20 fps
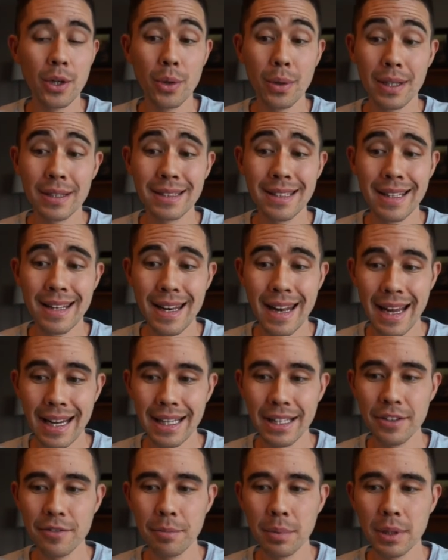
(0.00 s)
who has
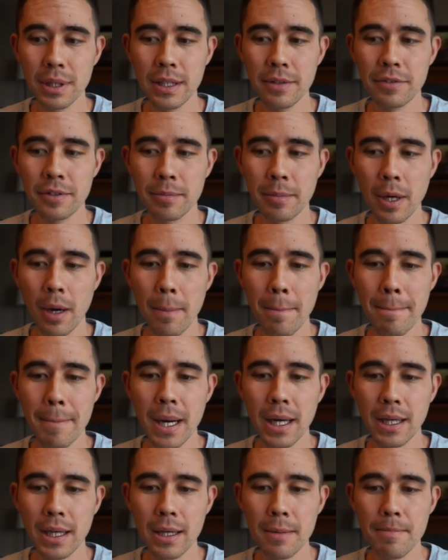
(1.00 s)
negative beliefs about
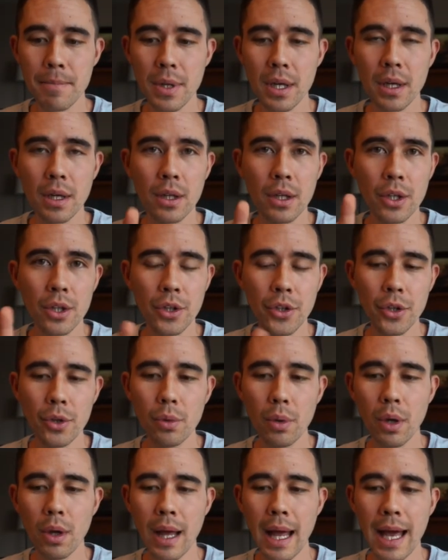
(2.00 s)
money, you
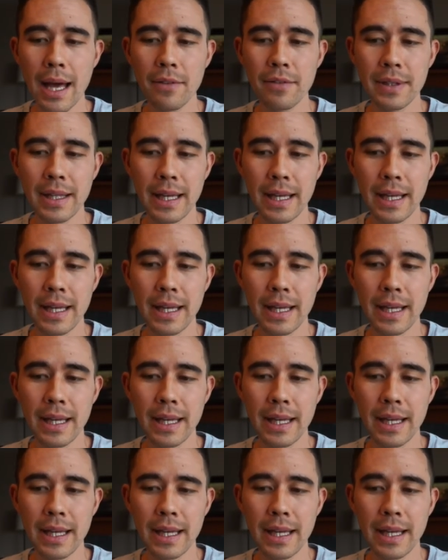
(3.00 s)
will have